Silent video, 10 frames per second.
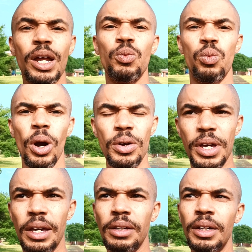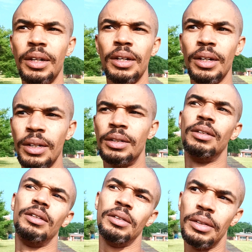that wording,
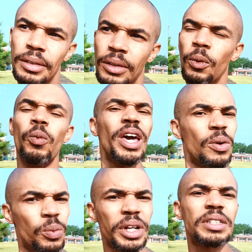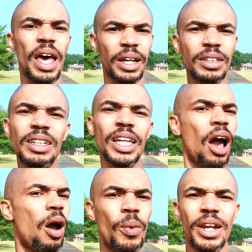we would
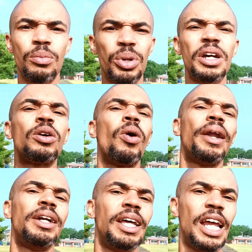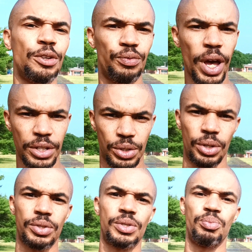technically already be accredited
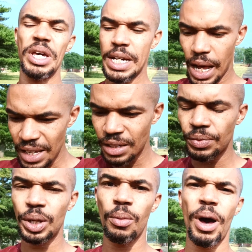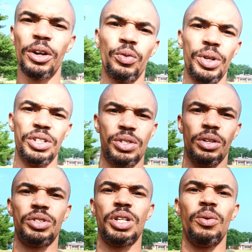investors because of the amount of
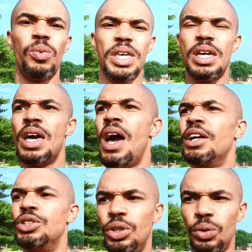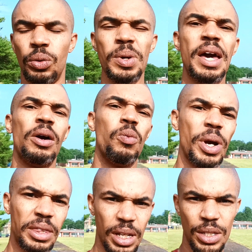research that we do
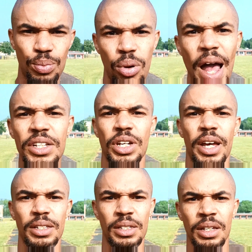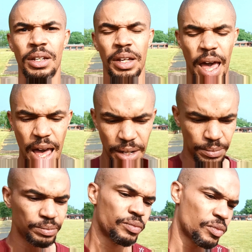with these projects.
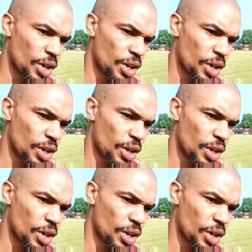And